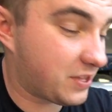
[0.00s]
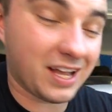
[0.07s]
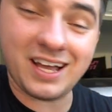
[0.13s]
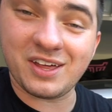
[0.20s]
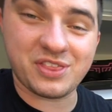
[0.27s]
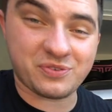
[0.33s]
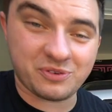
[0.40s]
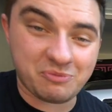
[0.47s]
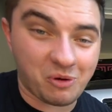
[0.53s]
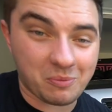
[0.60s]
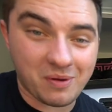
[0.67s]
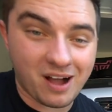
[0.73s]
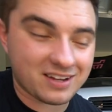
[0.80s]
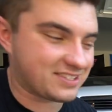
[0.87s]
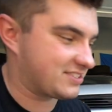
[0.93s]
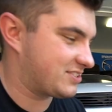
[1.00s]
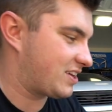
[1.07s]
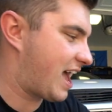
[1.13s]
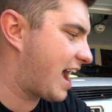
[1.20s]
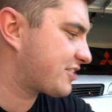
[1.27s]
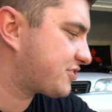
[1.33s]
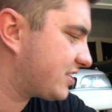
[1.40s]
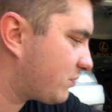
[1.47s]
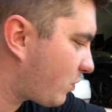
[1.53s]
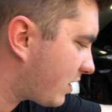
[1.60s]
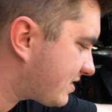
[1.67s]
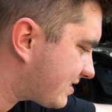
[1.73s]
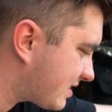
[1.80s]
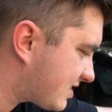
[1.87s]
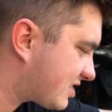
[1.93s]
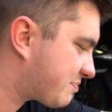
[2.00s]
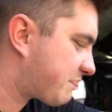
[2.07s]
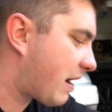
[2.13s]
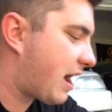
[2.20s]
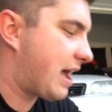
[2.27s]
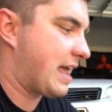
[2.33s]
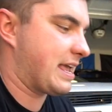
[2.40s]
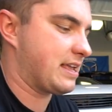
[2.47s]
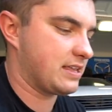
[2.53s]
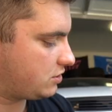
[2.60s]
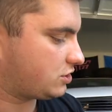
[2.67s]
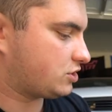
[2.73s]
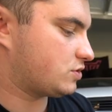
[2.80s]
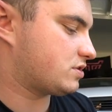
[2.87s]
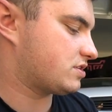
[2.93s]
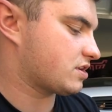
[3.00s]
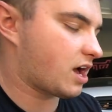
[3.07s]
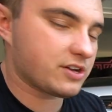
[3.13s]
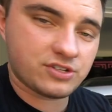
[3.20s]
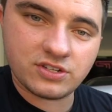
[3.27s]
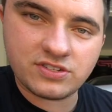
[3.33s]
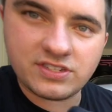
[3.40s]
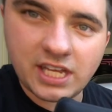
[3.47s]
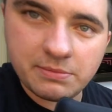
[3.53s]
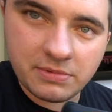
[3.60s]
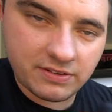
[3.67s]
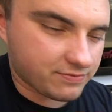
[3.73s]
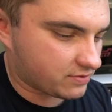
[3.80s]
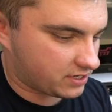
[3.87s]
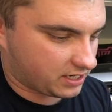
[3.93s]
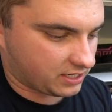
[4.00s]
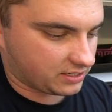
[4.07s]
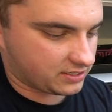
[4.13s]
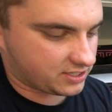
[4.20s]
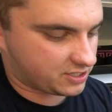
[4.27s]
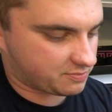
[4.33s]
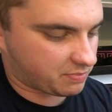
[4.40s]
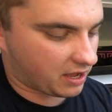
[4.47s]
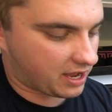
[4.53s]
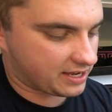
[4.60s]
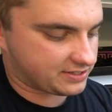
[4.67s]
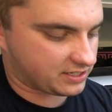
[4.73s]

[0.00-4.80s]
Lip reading: I got three more boxes, dude. Actually, what's the spy? You did not just send me freaking spy